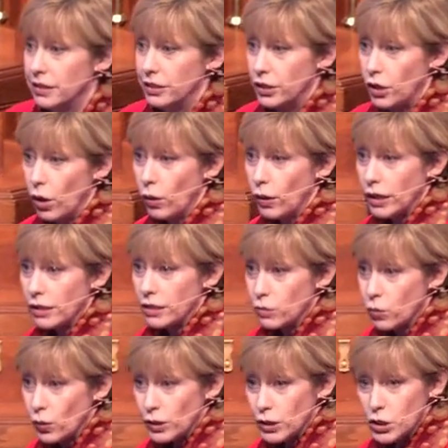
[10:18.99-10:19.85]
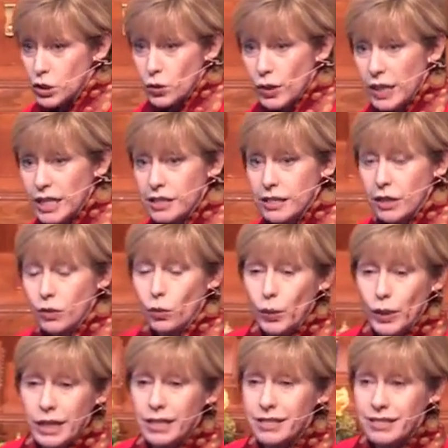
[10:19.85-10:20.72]
knowing the strengths and
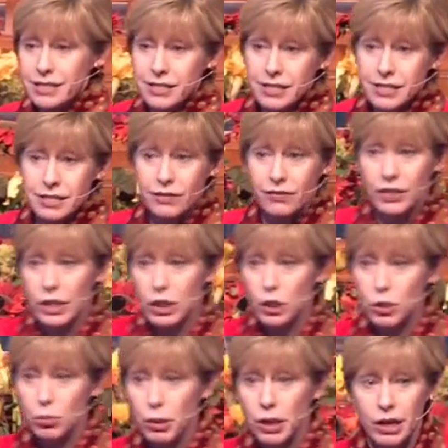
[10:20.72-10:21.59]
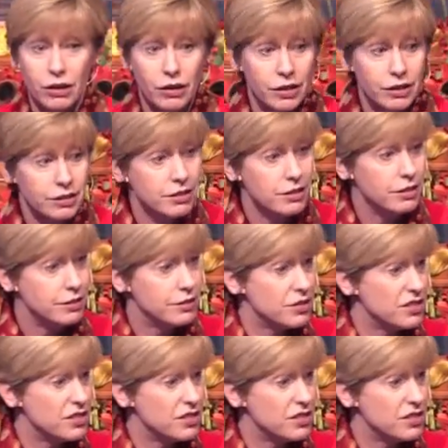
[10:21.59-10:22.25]
weaknesses of each parent